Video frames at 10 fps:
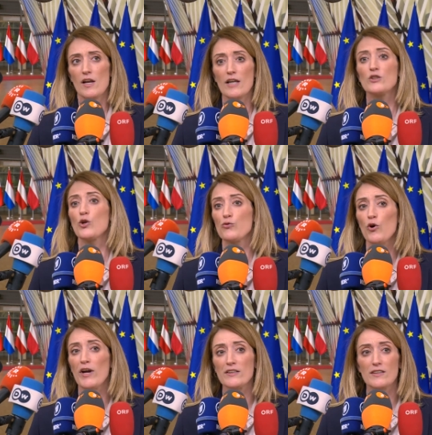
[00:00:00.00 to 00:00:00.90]
let's not
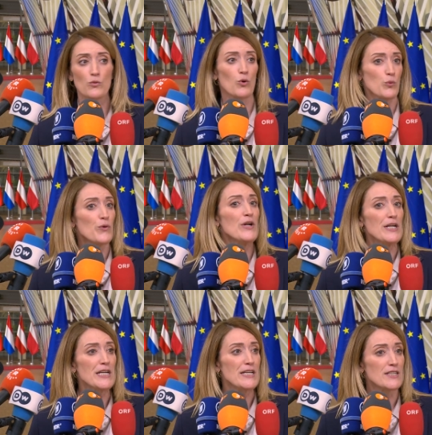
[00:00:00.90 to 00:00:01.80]
forget that what we
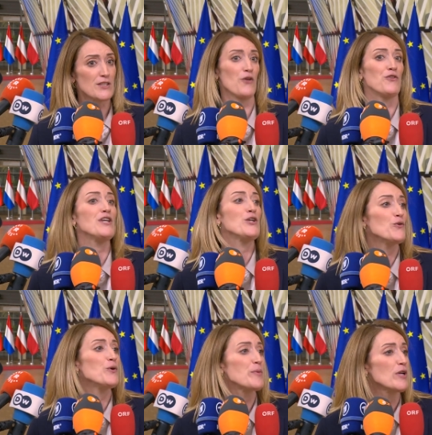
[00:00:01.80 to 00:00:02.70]
really need is the
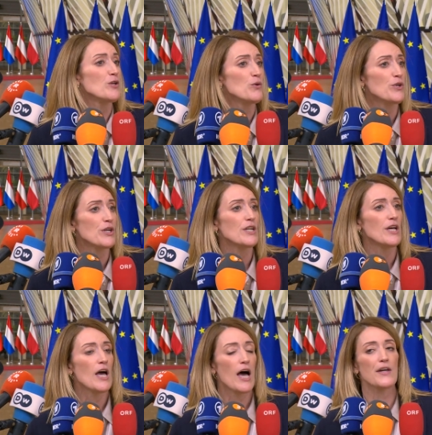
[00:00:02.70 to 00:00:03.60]
European
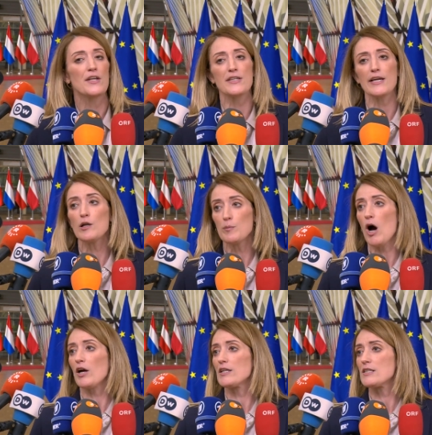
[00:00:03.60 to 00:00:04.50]
Union and a single
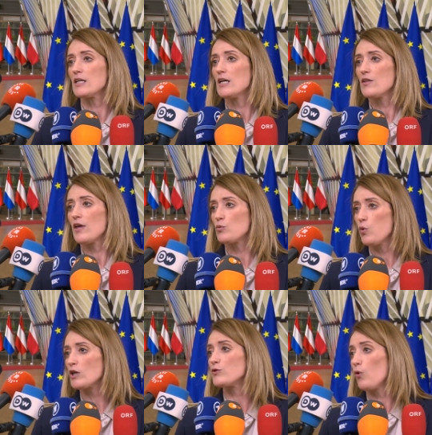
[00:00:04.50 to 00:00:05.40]
market that
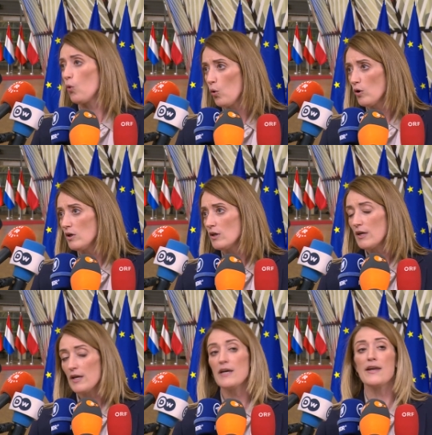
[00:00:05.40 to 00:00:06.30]
works for all
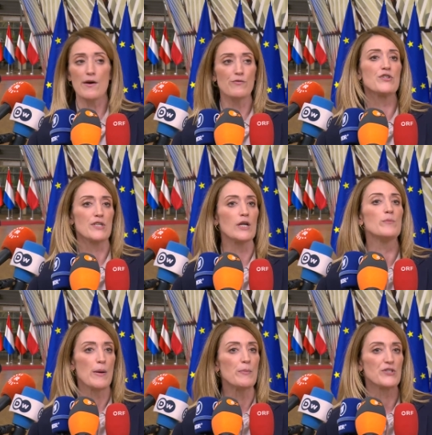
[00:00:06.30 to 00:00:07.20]
in every
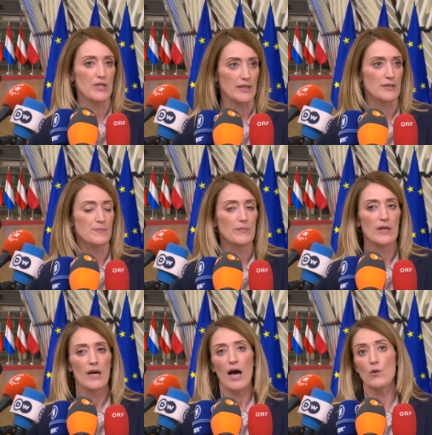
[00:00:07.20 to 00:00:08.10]
single member state.
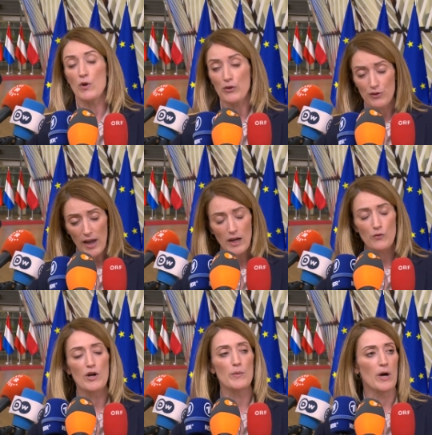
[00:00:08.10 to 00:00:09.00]
And we
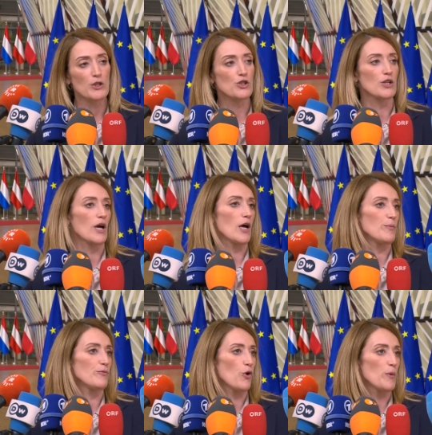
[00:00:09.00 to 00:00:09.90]
thank very much uh,
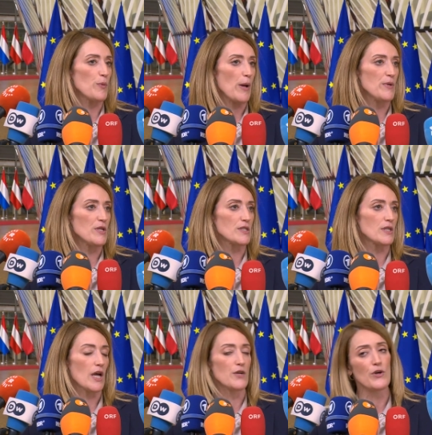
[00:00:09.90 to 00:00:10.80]
um, former Prime
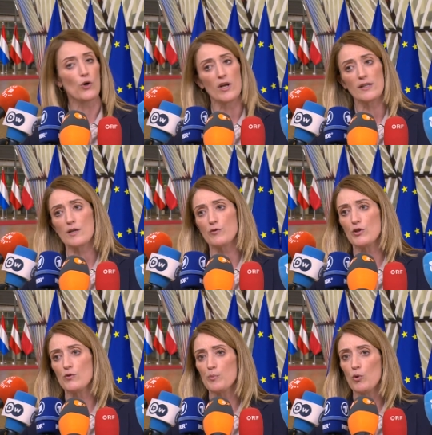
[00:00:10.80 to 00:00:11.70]
Minister Enrico Letta
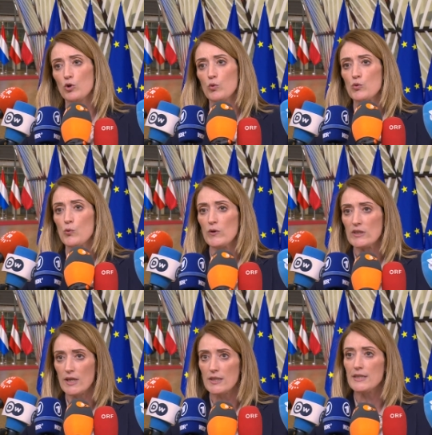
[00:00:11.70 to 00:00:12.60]
for the report, which we will
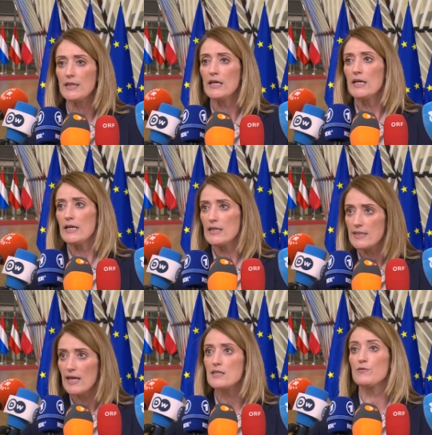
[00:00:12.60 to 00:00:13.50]
study
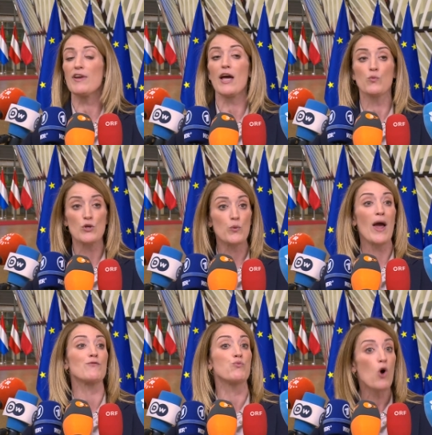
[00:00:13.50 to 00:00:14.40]
intensively and which
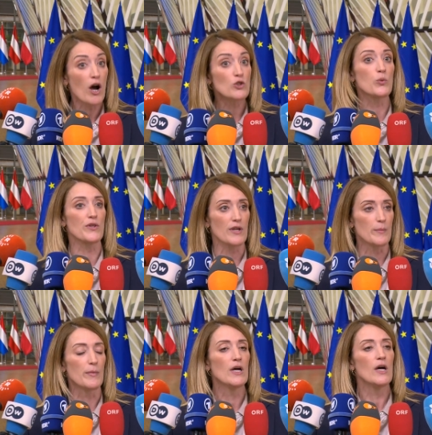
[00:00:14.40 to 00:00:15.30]
we have worked with
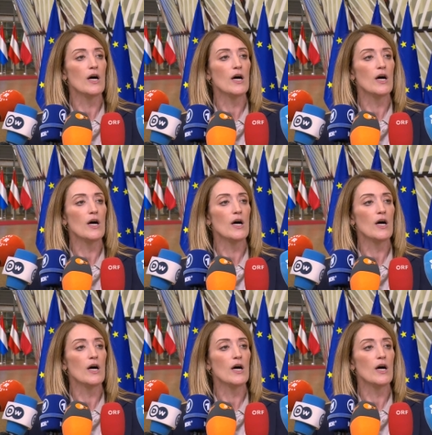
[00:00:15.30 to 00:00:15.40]
him